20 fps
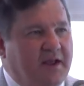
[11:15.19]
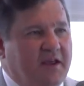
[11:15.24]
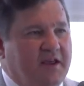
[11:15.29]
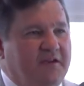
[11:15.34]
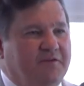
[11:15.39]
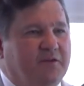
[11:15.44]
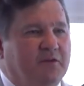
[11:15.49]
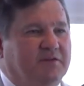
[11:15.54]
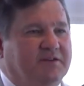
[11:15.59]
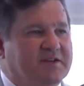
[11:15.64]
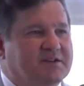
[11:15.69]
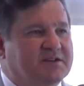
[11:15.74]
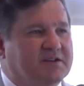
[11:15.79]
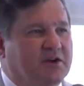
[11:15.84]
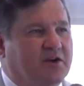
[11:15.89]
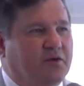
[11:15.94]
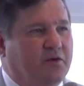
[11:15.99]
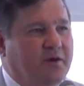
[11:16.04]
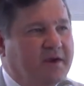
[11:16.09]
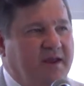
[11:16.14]
if you
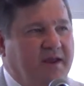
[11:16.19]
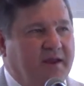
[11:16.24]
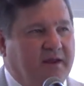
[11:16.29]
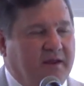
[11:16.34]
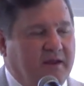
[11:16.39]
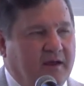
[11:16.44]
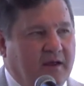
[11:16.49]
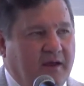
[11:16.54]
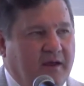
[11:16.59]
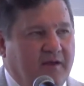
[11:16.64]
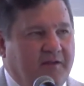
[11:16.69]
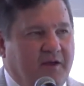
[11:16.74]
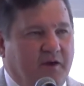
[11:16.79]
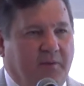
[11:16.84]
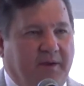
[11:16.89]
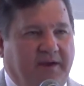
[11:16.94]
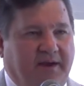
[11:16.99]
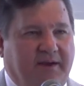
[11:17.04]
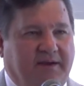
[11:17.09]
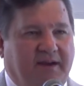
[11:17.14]
disagree that
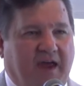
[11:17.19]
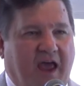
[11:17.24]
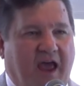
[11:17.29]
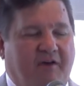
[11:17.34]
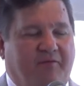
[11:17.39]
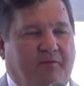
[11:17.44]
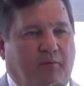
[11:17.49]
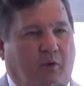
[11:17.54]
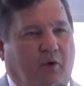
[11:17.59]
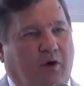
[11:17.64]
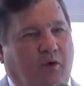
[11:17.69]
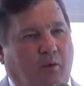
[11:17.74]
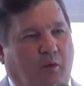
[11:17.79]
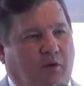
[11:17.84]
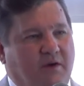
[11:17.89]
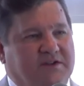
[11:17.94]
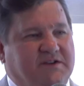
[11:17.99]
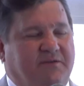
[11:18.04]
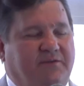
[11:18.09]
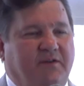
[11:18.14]
we need to have more
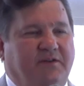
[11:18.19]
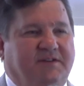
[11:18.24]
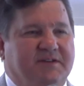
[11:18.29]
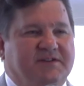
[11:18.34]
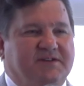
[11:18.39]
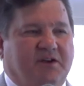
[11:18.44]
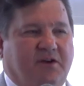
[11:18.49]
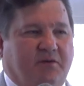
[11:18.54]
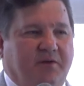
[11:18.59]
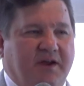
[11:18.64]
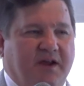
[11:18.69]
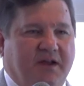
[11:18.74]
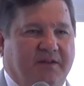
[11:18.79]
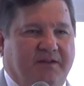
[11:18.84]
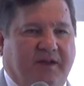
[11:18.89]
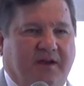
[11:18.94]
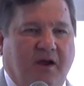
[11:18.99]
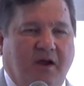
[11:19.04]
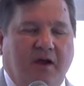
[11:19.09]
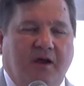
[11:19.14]
wars, if you disagree
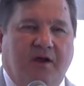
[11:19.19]
that,